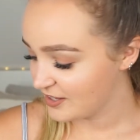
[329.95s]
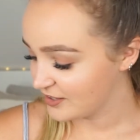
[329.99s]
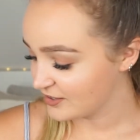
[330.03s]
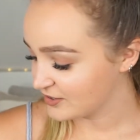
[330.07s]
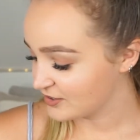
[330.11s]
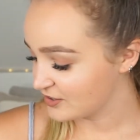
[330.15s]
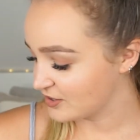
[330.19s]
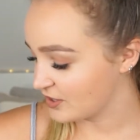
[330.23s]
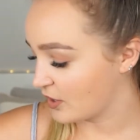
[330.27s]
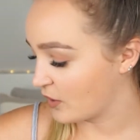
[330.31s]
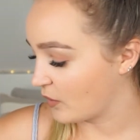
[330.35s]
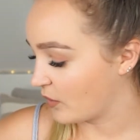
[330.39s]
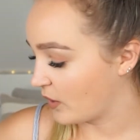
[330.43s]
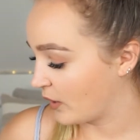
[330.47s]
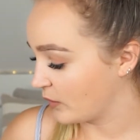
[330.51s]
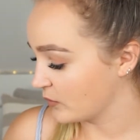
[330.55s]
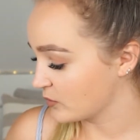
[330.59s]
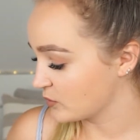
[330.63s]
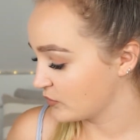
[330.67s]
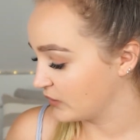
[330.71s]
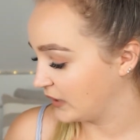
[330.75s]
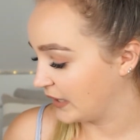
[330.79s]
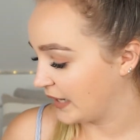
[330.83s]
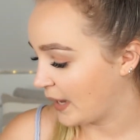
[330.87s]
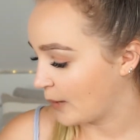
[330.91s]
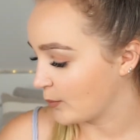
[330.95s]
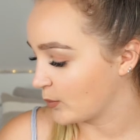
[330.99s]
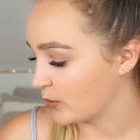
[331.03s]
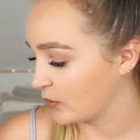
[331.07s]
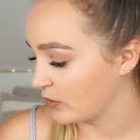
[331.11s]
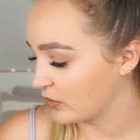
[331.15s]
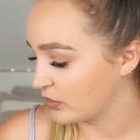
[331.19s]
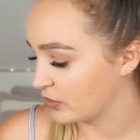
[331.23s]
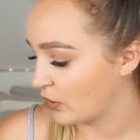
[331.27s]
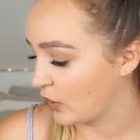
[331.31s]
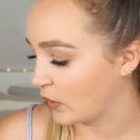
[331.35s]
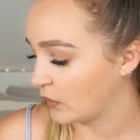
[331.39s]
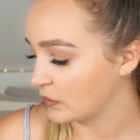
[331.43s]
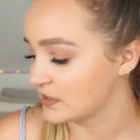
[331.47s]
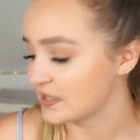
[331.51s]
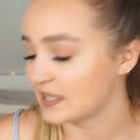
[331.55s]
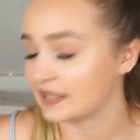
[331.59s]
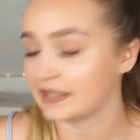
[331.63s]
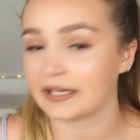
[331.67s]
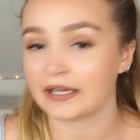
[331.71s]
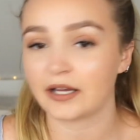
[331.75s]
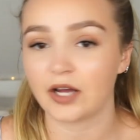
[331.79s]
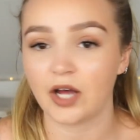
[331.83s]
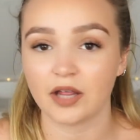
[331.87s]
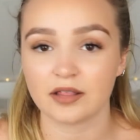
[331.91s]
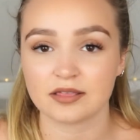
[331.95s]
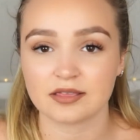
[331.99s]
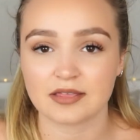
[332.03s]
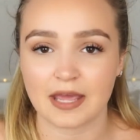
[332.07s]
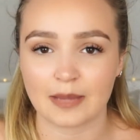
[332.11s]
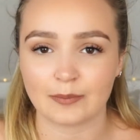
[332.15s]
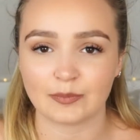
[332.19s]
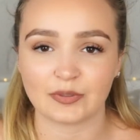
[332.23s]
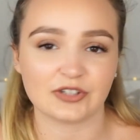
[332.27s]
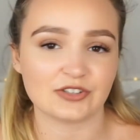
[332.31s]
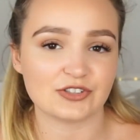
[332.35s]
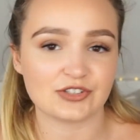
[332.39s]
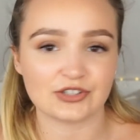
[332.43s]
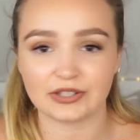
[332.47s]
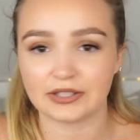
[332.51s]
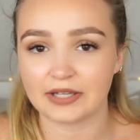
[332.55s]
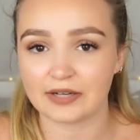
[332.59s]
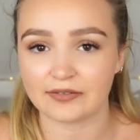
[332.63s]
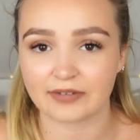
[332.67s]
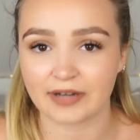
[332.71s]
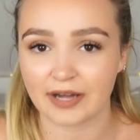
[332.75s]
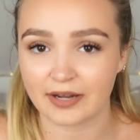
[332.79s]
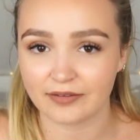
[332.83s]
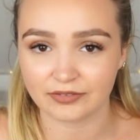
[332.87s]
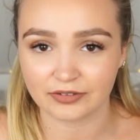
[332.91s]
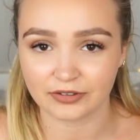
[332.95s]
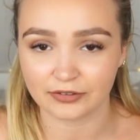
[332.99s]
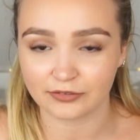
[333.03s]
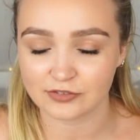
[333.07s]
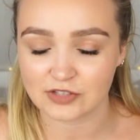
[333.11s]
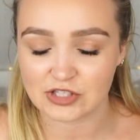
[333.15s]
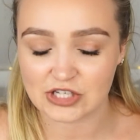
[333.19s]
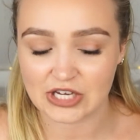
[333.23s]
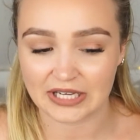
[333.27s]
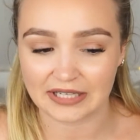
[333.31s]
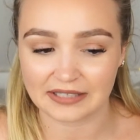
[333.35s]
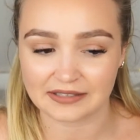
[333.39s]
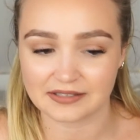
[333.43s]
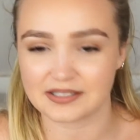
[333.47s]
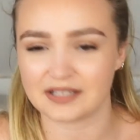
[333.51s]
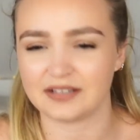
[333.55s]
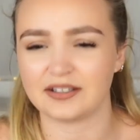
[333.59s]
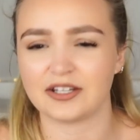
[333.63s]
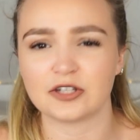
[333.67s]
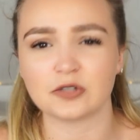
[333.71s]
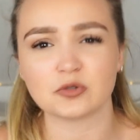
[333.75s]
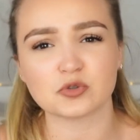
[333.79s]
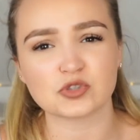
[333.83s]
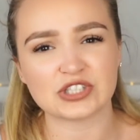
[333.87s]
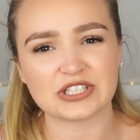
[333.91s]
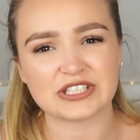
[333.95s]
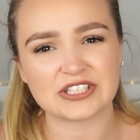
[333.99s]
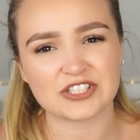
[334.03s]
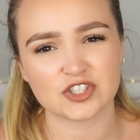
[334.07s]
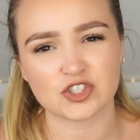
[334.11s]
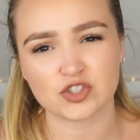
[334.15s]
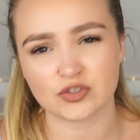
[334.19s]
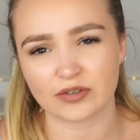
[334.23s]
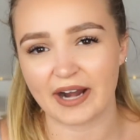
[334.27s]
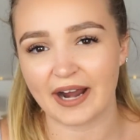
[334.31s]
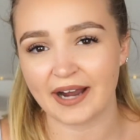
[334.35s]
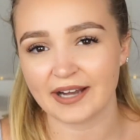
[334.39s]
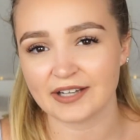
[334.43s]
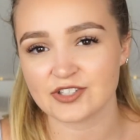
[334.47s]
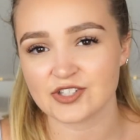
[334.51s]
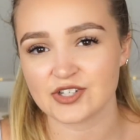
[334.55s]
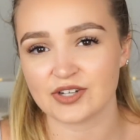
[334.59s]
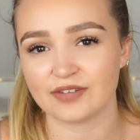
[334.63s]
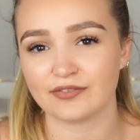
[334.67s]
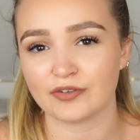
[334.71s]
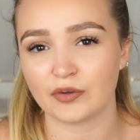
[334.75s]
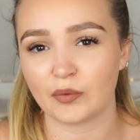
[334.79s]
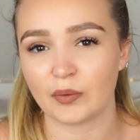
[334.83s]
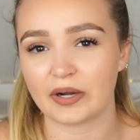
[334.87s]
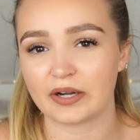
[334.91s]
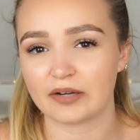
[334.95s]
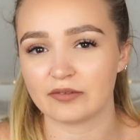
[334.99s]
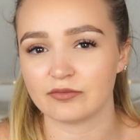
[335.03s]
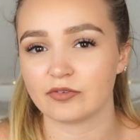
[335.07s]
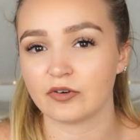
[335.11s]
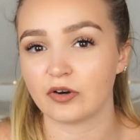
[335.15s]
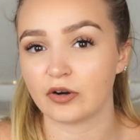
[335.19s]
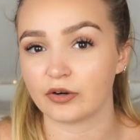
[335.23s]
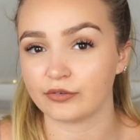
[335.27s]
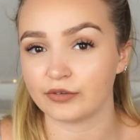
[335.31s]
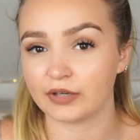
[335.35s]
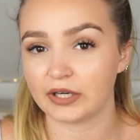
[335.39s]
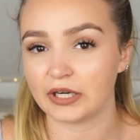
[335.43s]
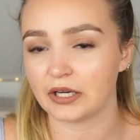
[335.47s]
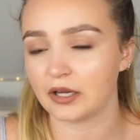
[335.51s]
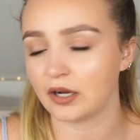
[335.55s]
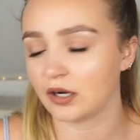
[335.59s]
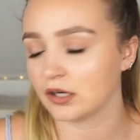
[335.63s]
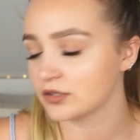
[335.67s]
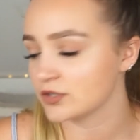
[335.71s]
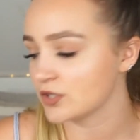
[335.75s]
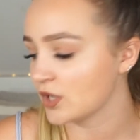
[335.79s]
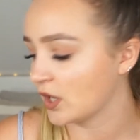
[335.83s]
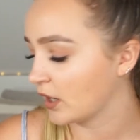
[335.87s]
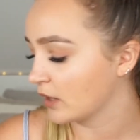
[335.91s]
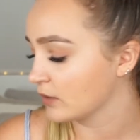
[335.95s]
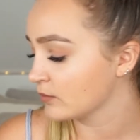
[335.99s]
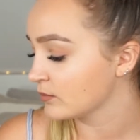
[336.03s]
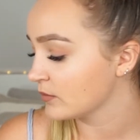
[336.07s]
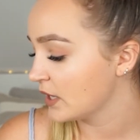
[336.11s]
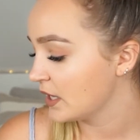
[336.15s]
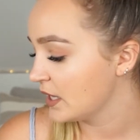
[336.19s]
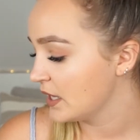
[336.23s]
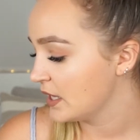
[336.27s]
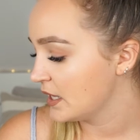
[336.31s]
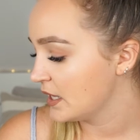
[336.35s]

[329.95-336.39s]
So I was really happy with those and I got them because you can never have enough jeans and they usually stretch if you wear them for a really long time.